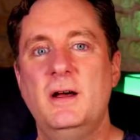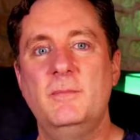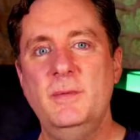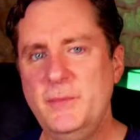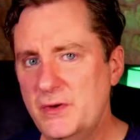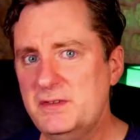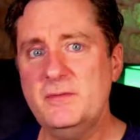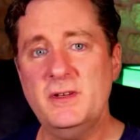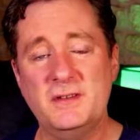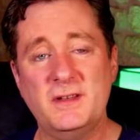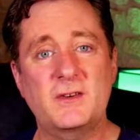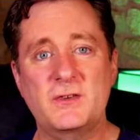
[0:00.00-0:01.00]
but most of
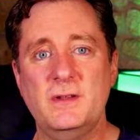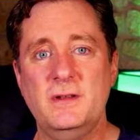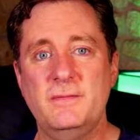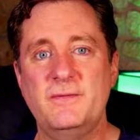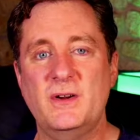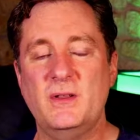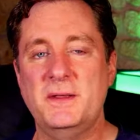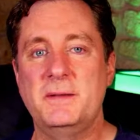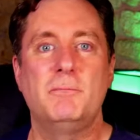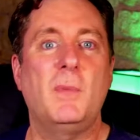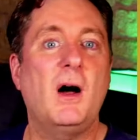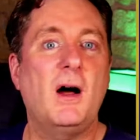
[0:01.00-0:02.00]
it's actually fairly
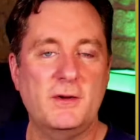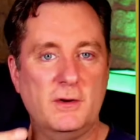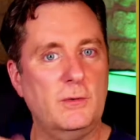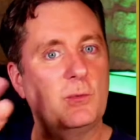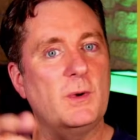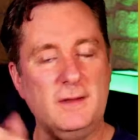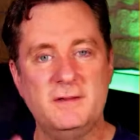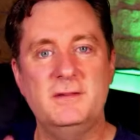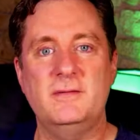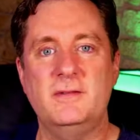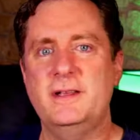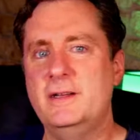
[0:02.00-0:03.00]
modern
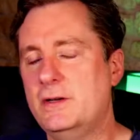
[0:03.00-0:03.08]
relatively,